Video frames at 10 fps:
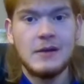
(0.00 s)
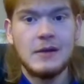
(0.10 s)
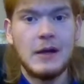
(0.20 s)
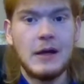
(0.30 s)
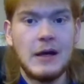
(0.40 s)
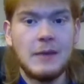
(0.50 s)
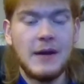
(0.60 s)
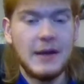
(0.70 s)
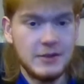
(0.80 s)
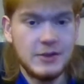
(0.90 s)

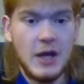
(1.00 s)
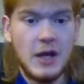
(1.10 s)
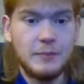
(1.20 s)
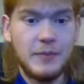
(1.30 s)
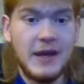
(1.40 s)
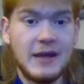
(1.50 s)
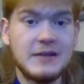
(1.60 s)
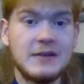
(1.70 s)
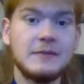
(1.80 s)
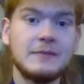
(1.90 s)
My underdog pick,
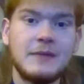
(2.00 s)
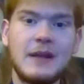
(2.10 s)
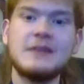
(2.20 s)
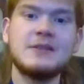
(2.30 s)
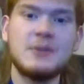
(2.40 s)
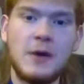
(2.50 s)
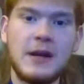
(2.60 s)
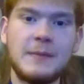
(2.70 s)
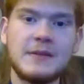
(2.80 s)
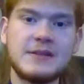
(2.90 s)
and this is the one
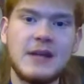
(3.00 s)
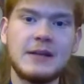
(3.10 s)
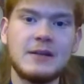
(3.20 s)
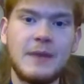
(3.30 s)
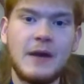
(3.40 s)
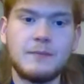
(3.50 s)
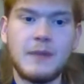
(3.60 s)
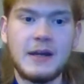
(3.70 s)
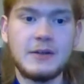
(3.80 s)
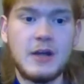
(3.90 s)
I'm excited about.
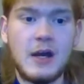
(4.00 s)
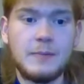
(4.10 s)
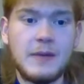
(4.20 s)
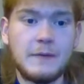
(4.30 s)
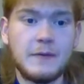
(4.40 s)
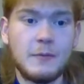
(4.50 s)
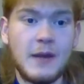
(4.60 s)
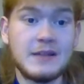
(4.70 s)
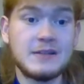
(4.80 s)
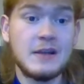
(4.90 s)
My underdog pick for the
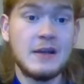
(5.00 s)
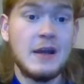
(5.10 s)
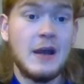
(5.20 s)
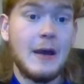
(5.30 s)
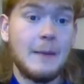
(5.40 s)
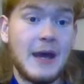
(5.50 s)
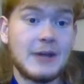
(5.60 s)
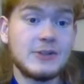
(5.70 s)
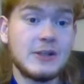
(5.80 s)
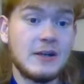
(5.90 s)
race, I'm
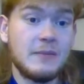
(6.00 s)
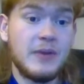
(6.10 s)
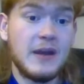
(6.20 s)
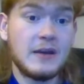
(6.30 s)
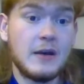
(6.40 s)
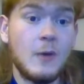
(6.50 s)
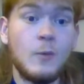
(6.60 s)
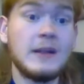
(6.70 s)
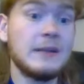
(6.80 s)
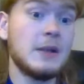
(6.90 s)
actually going to pick
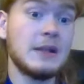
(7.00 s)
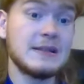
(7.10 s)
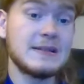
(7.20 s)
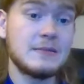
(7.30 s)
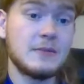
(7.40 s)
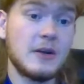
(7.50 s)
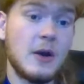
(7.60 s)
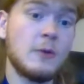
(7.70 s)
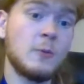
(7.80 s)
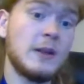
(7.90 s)
Willie Mullins. I'm going to
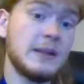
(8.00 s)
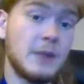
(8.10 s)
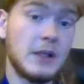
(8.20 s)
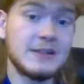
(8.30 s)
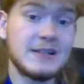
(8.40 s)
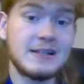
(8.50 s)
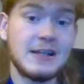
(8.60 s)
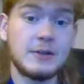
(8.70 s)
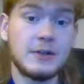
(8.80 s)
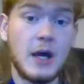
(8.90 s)
go with Willie Mullins as
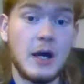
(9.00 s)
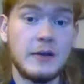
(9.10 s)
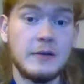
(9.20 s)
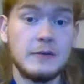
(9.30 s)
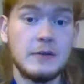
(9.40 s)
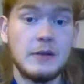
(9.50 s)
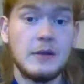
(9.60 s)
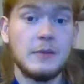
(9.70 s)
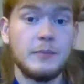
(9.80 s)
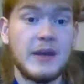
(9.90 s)
the underdog
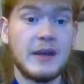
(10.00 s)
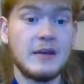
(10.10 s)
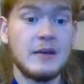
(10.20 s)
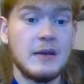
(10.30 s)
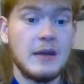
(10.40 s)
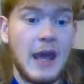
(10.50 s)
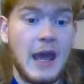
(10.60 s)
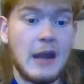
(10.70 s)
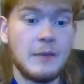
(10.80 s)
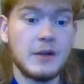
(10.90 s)
pick,
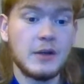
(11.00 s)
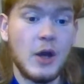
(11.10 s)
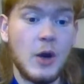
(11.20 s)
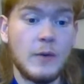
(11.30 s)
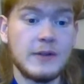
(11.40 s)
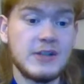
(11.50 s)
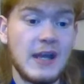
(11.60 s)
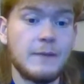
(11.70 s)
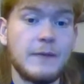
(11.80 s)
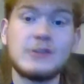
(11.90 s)
and I'm going to go with
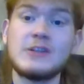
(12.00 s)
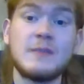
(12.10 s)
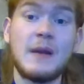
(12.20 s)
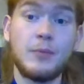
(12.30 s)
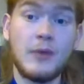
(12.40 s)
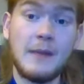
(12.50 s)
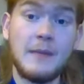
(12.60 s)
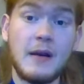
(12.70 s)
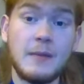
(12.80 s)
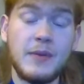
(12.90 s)
Jake Finch as my
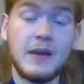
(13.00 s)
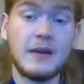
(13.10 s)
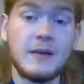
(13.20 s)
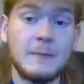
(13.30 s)
primary pick.